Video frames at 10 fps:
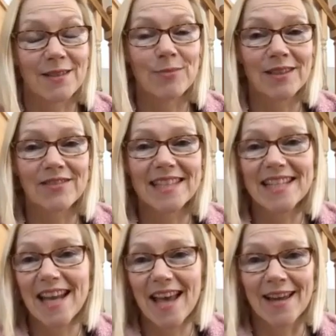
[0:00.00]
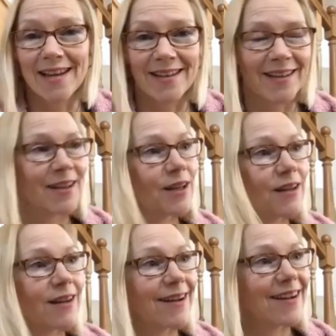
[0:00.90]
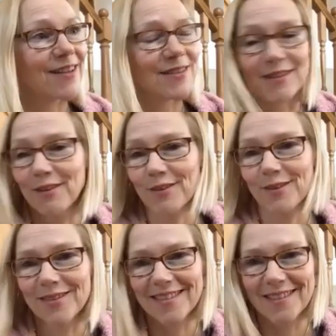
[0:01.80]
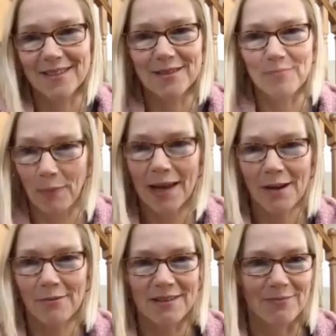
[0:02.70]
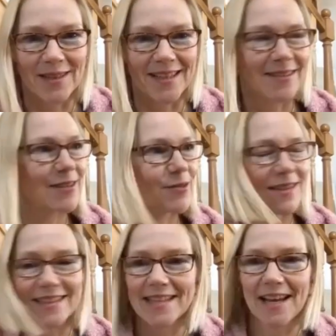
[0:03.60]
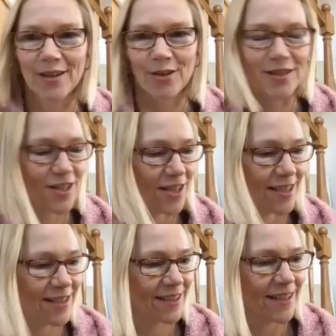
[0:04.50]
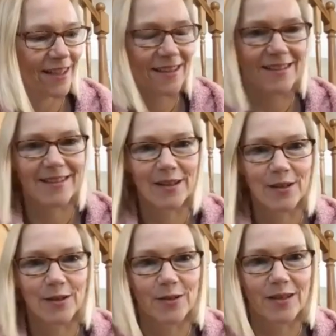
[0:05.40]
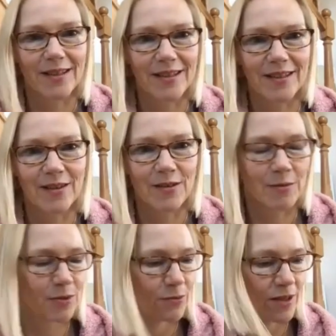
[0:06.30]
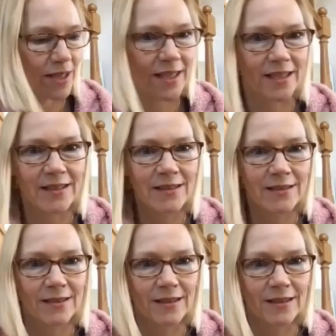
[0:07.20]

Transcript: there's a bit of a delay, so just bear with me with the technology. So card number one here